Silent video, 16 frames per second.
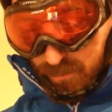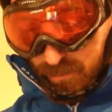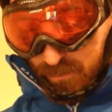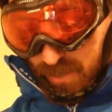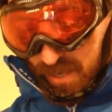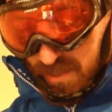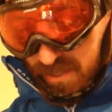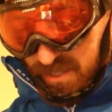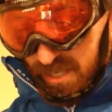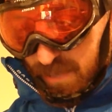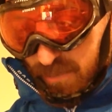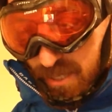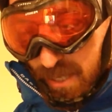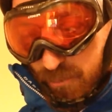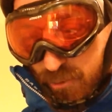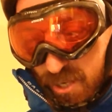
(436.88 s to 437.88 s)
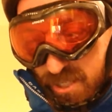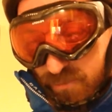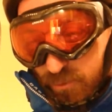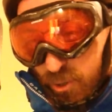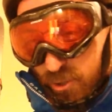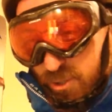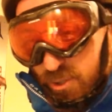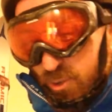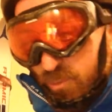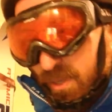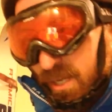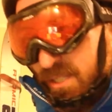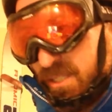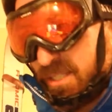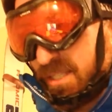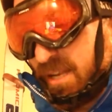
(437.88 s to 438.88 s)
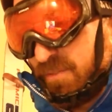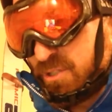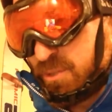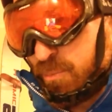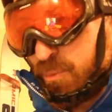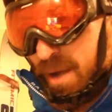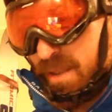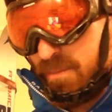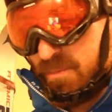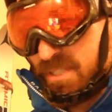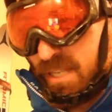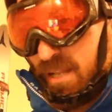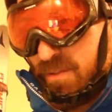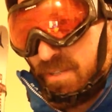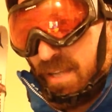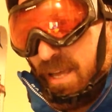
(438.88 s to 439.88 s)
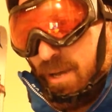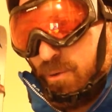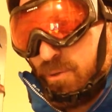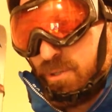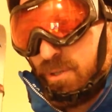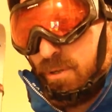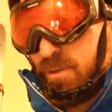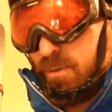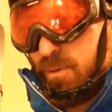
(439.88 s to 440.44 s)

by the time the gamma rays have gone 2 meters, they'll have spread themselves out